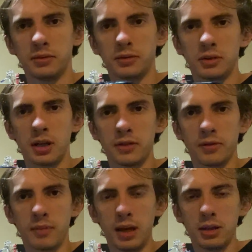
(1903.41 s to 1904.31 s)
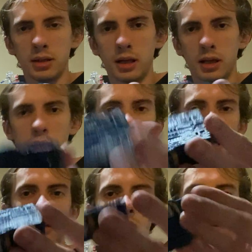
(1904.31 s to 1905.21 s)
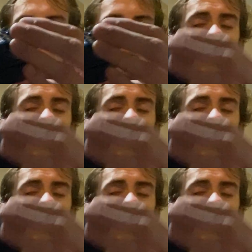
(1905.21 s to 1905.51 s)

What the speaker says: transformation they made them.